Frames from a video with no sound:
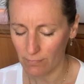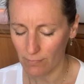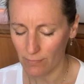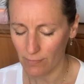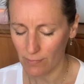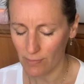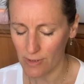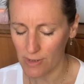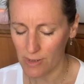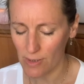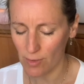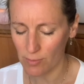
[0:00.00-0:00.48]

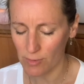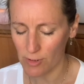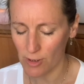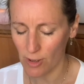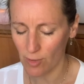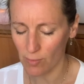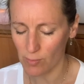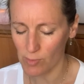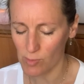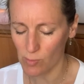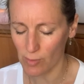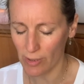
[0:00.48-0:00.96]
And
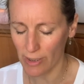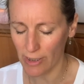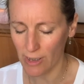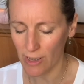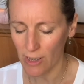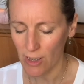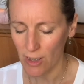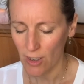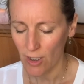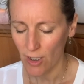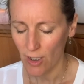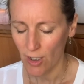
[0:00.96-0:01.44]
sometimes
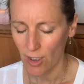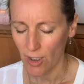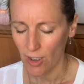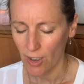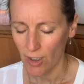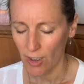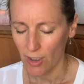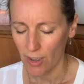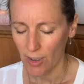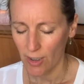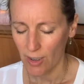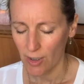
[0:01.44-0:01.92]
when
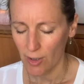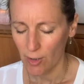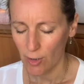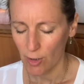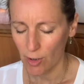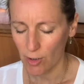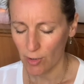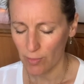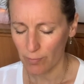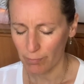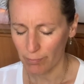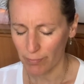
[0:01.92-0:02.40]

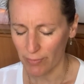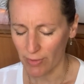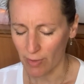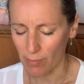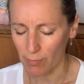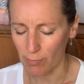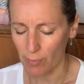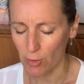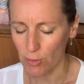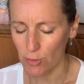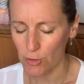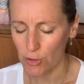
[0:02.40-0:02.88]

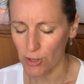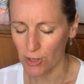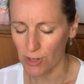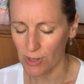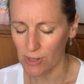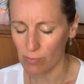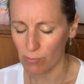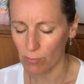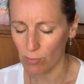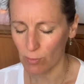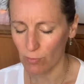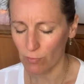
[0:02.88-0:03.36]

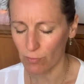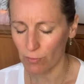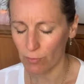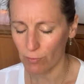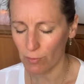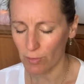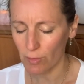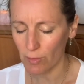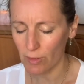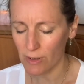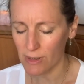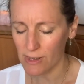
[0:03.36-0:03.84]
emotions move
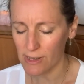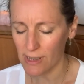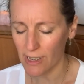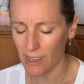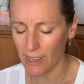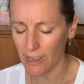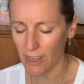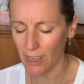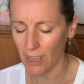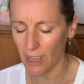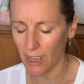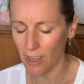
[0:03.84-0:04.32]
through us,
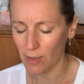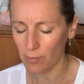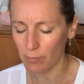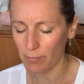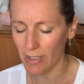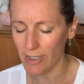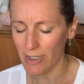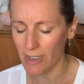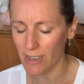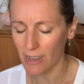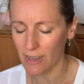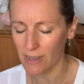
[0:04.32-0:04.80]
that can
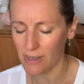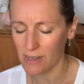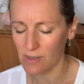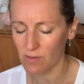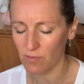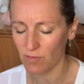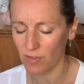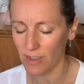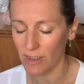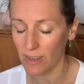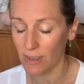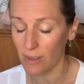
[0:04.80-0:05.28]
make us
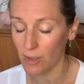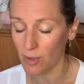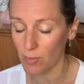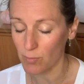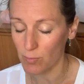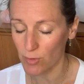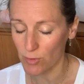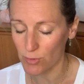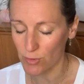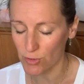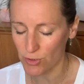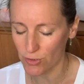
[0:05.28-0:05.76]
feel
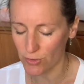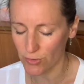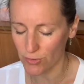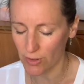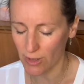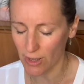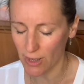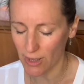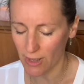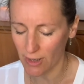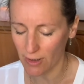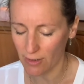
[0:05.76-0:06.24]
emotional.
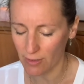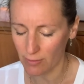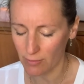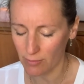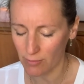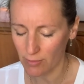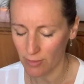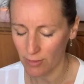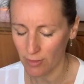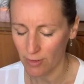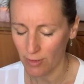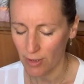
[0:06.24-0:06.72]
That
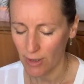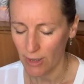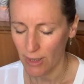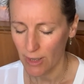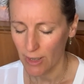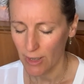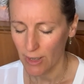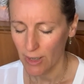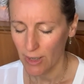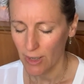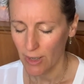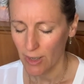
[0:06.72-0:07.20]
can
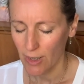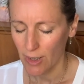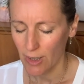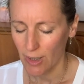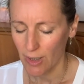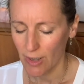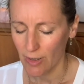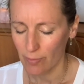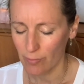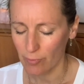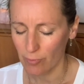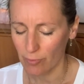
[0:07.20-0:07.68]

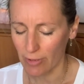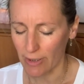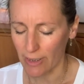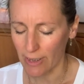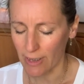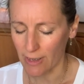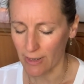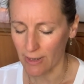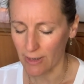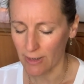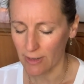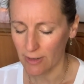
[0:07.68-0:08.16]

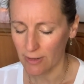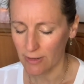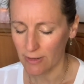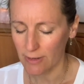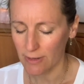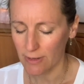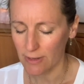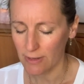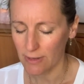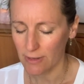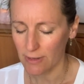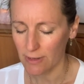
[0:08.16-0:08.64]
bring
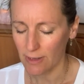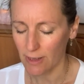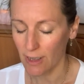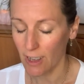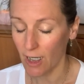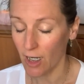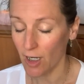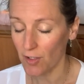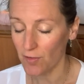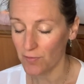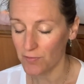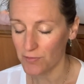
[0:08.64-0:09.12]

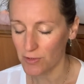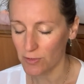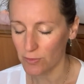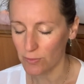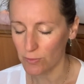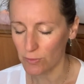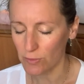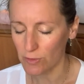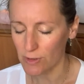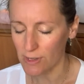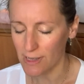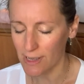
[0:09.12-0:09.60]
laughter
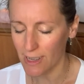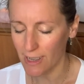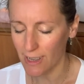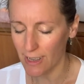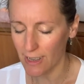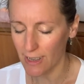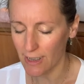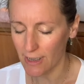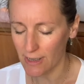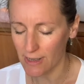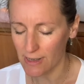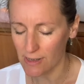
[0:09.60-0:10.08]
or
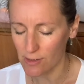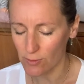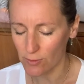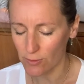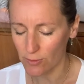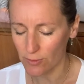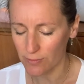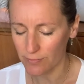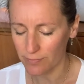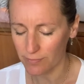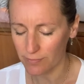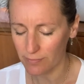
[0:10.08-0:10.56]
tears
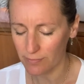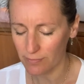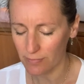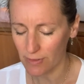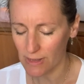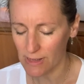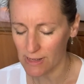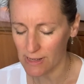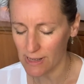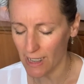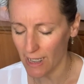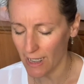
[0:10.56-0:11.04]
or
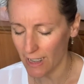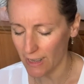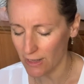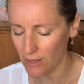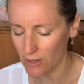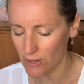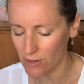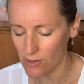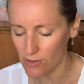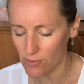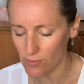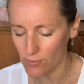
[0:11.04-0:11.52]

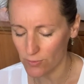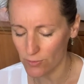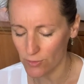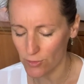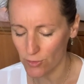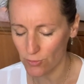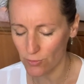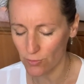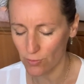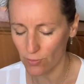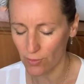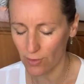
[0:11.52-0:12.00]
sadness or
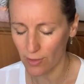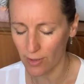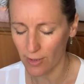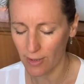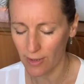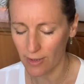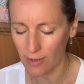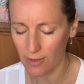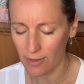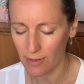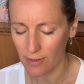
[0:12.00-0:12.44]
joy.